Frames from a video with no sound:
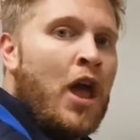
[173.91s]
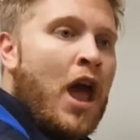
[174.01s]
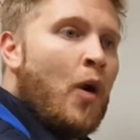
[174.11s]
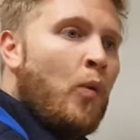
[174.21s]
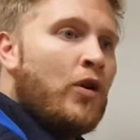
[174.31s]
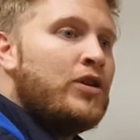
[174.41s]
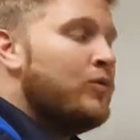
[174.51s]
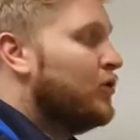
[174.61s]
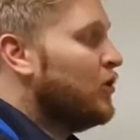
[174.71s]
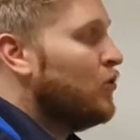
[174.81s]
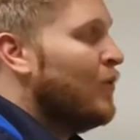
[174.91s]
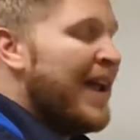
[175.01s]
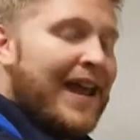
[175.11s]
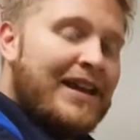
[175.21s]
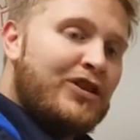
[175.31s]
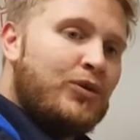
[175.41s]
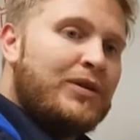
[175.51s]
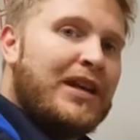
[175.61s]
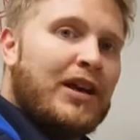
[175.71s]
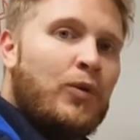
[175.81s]
and what you do is you
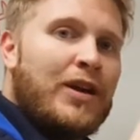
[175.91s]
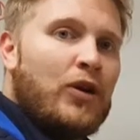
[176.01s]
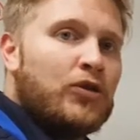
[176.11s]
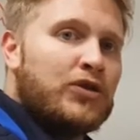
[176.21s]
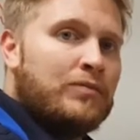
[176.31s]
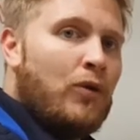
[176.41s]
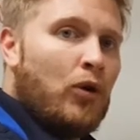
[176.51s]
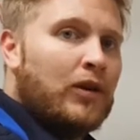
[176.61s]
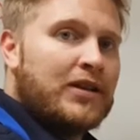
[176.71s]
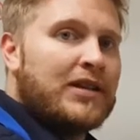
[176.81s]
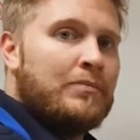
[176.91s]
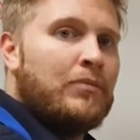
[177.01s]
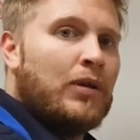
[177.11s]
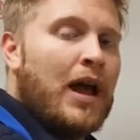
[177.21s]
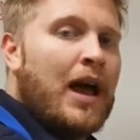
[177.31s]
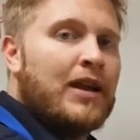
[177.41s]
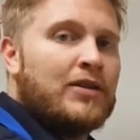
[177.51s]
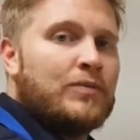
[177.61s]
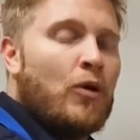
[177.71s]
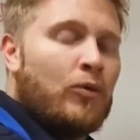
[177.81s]
take away your smaller symbol,
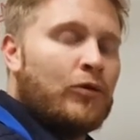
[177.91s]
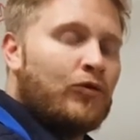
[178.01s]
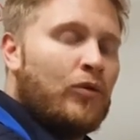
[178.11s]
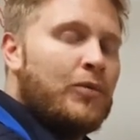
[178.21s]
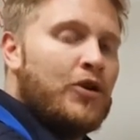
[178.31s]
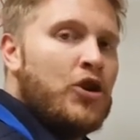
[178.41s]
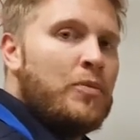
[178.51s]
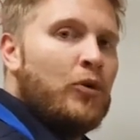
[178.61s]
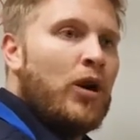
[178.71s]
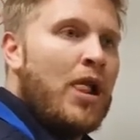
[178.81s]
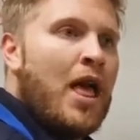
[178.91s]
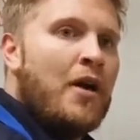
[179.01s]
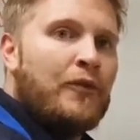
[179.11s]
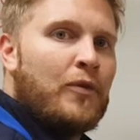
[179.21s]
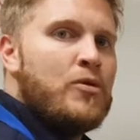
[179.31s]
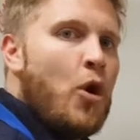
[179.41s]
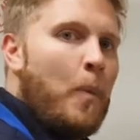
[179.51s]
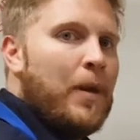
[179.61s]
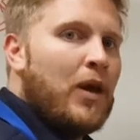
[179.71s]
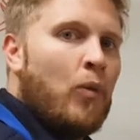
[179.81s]
smaller Roman numeral from your
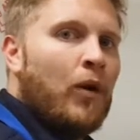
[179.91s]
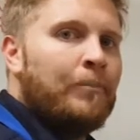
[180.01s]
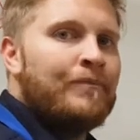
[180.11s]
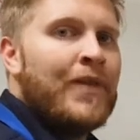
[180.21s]
bigger one.